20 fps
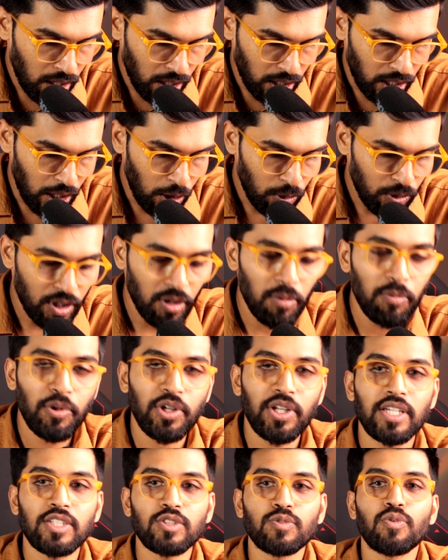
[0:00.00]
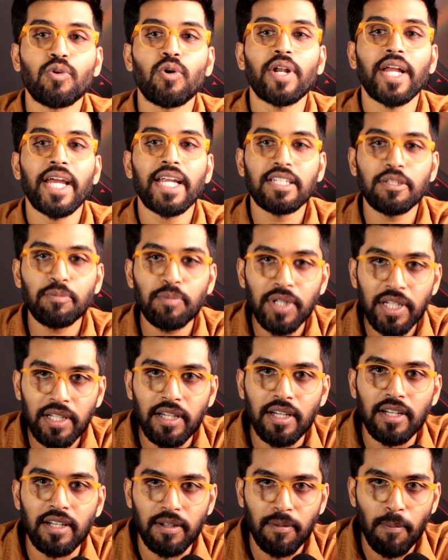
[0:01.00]
cloud computing is 480
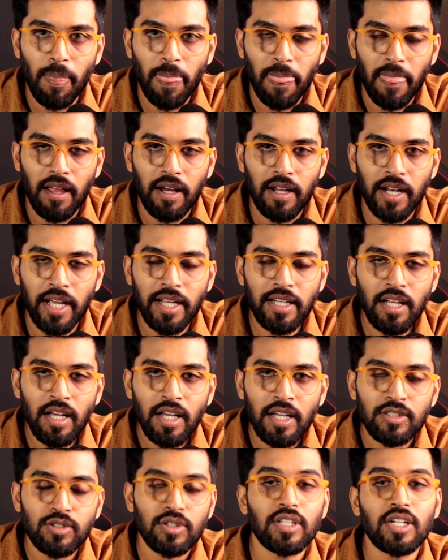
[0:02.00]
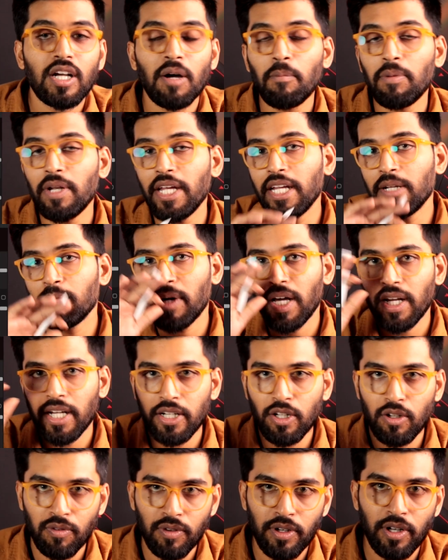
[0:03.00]
billion. Right? So the complete
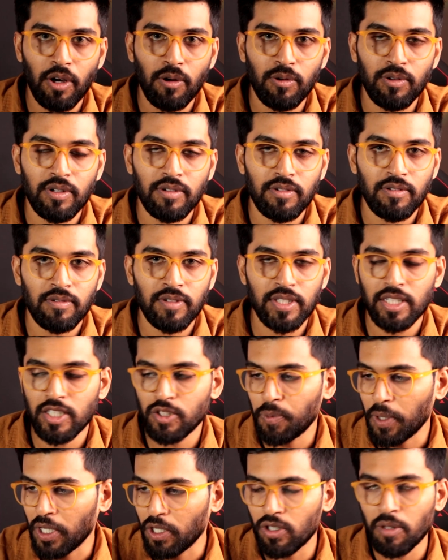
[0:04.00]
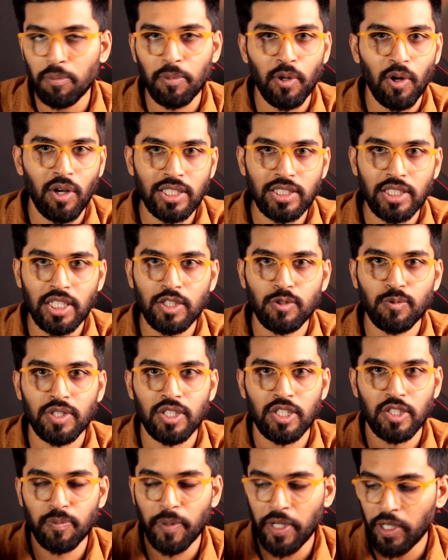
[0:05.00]
market of cloud with respect to the projects, with
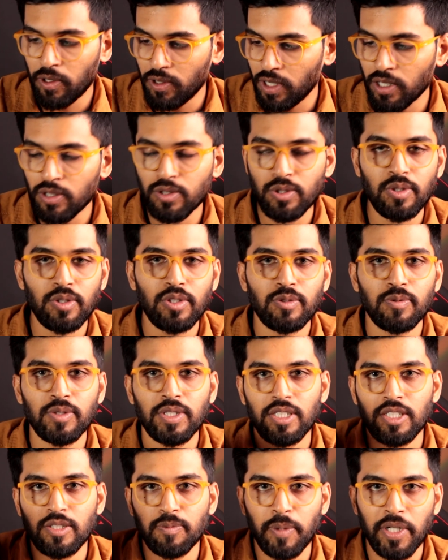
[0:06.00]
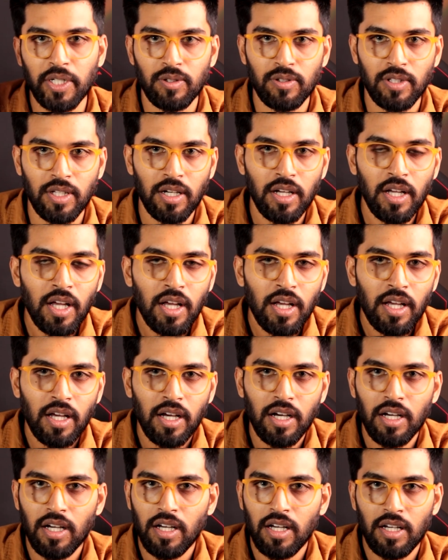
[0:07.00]
respect to the resource, with respect to
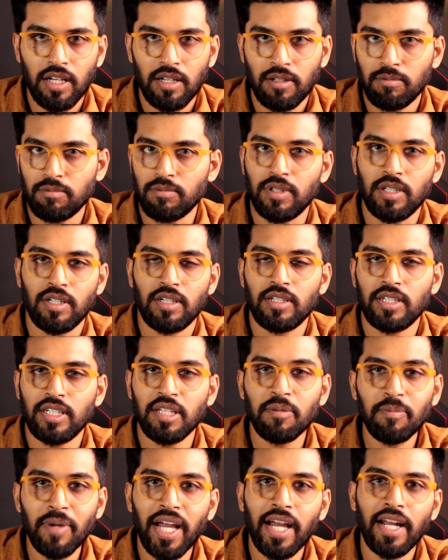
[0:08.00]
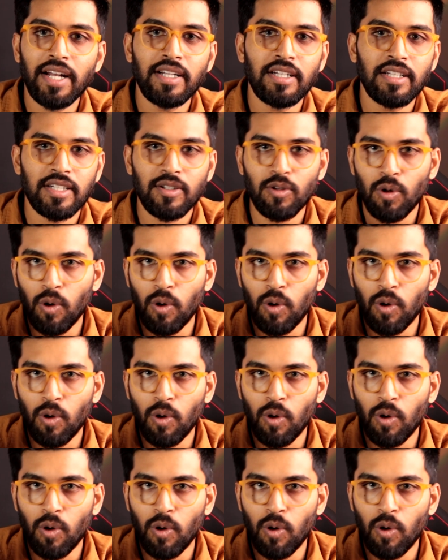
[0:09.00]
the demand and